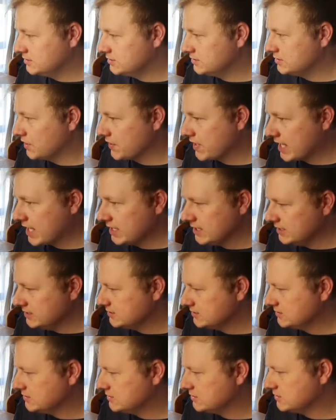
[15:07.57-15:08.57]
Okay,
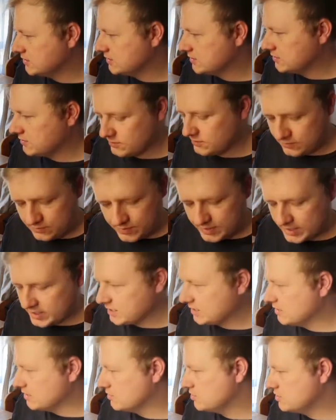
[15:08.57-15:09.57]
so we're going
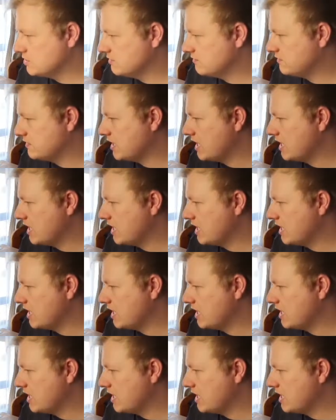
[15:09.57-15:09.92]
to go Shift